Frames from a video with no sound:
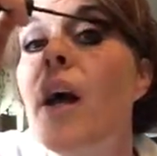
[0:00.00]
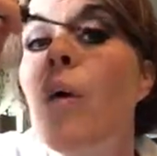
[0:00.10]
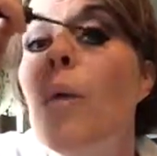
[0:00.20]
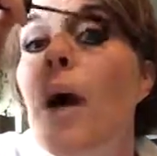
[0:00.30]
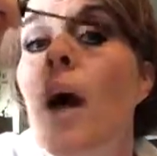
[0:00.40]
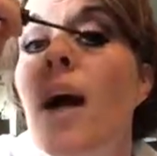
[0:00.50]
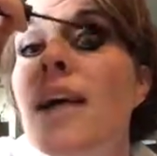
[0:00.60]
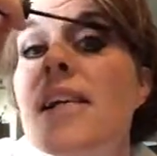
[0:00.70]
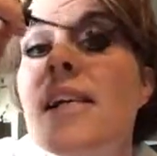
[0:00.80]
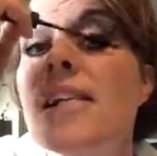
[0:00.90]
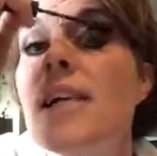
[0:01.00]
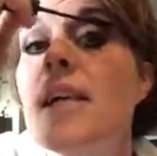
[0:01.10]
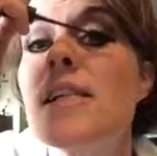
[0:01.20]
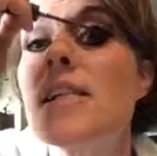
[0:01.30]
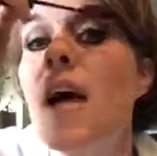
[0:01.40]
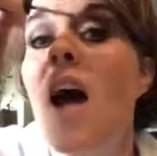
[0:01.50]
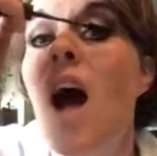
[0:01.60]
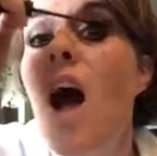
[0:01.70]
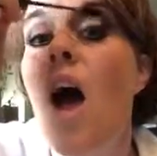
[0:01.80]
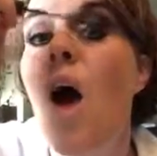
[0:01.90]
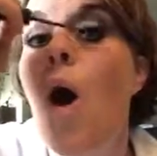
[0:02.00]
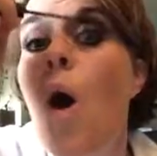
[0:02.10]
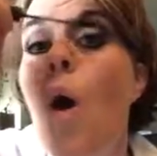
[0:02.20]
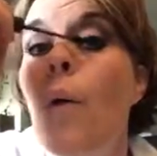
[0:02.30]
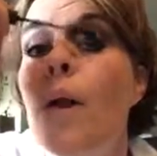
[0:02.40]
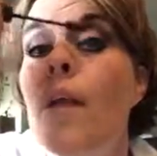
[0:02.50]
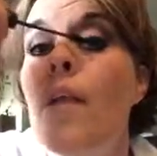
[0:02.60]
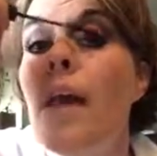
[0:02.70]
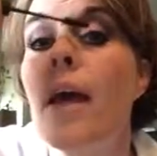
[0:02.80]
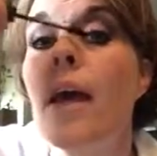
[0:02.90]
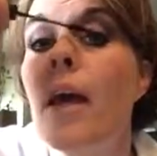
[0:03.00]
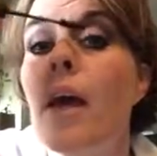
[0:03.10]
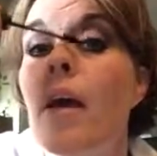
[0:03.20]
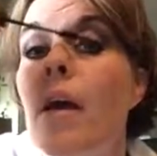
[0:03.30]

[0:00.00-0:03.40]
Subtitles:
here we are, sisters. What do you think?